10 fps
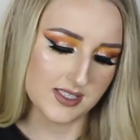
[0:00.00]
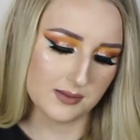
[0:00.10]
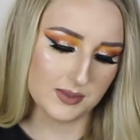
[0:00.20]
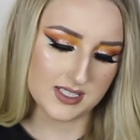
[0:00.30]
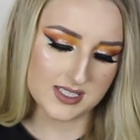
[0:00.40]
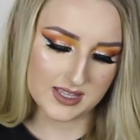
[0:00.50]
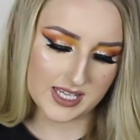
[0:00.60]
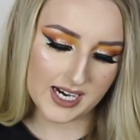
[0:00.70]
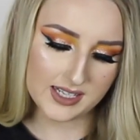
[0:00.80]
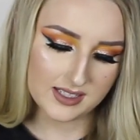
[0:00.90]
similar to
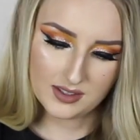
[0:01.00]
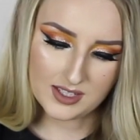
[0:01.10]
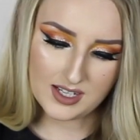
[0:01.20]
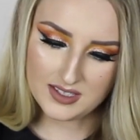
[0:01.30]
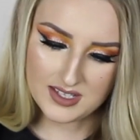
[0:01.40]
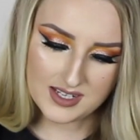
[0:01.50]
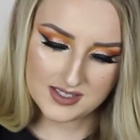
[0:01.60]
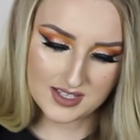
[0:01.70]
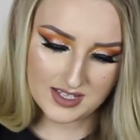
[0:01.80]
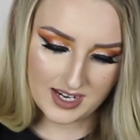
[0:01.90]
that. Garnier
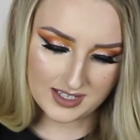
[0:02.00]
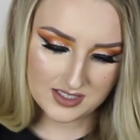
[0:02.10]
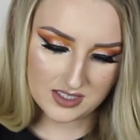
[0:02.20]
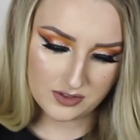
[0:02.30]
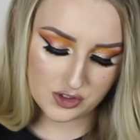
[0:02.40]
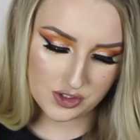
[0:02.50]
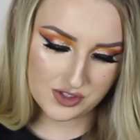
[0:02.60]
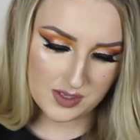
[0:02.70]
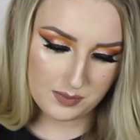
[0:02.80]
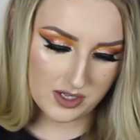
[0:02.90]
Skin Active
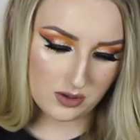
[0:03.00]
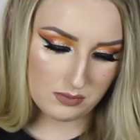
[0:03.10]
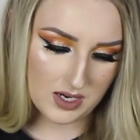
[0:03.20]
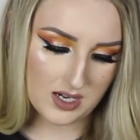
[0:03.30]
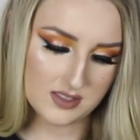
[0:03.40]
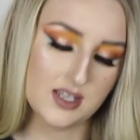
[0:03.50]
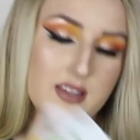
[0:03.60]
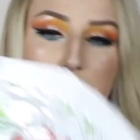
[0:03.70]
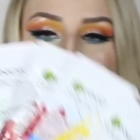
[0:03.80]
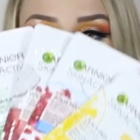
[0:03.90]
Juicy Peel Mask, and they